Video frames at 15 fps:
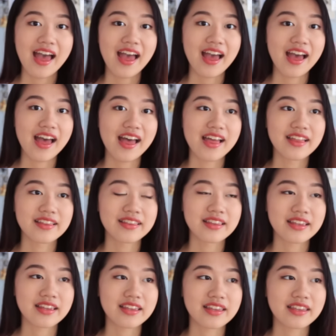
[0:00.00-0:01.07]

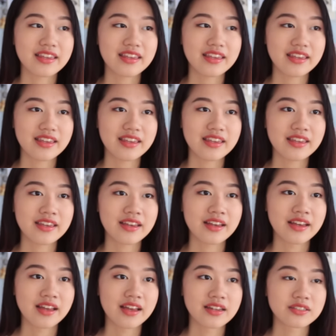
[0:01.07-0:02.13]
and he
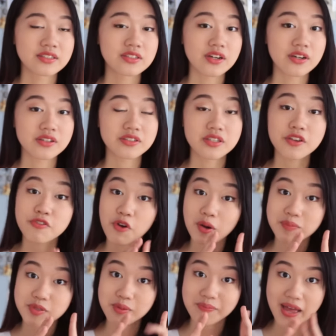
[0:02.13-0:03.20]

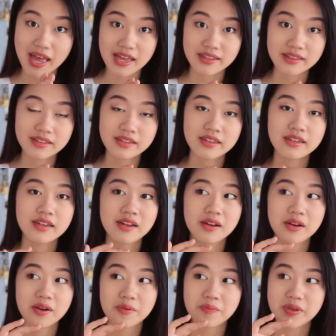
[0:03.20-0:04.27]
forms a band
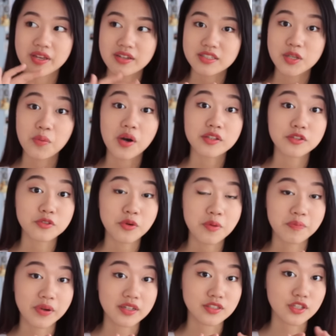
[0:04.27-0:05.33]
because he wanted to
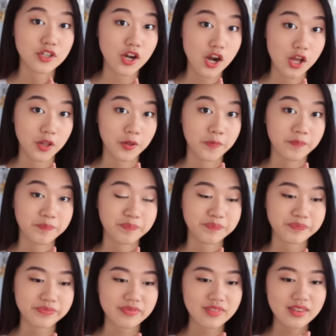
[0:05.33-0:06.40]
impress a girl.
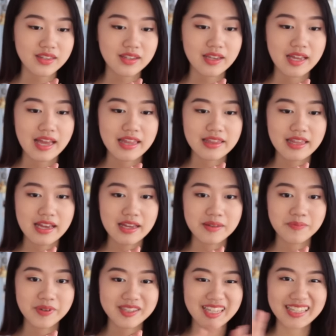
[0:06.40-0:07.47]
And
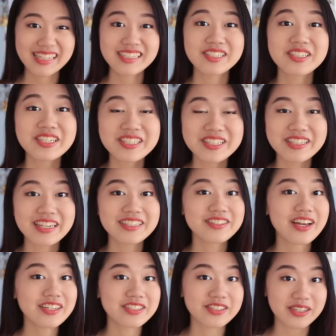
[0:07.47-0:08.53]
then, but then it's
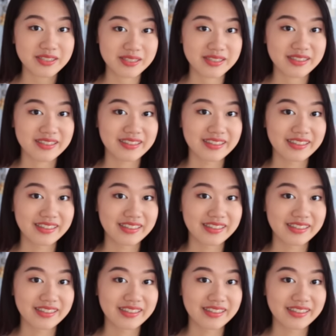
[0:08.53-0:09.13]
not just